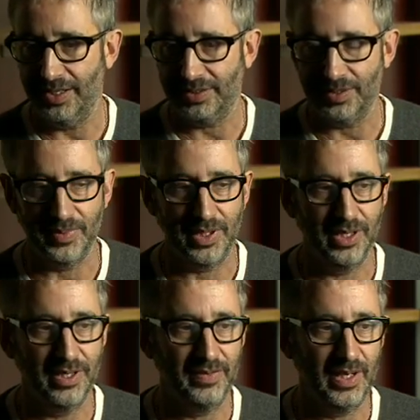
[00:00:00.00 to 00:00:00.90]
some
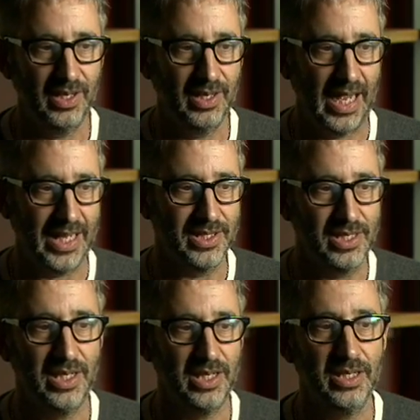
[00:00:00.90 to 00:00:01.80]
kind of
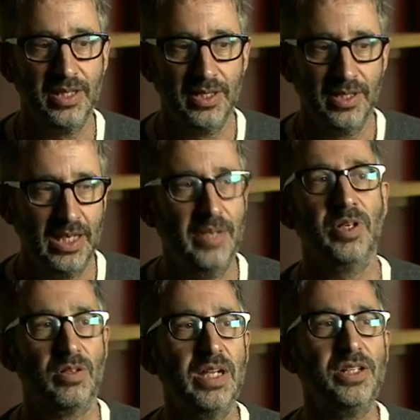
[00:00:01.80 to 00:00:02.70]

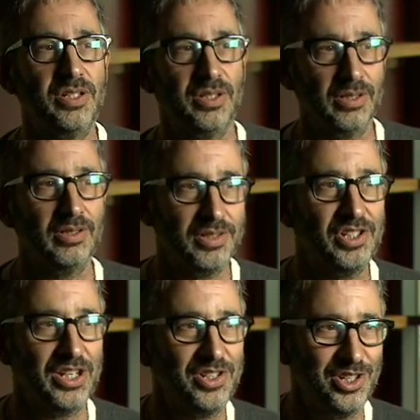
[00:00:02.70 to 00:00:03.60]
anti-immigration
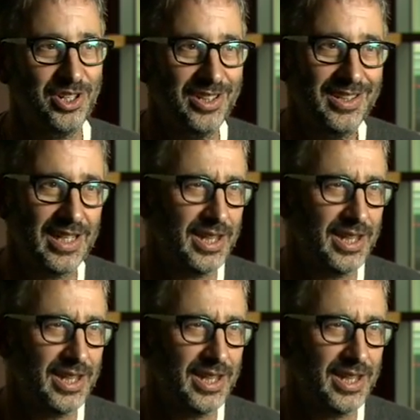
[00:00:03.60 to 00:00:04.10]
gesture,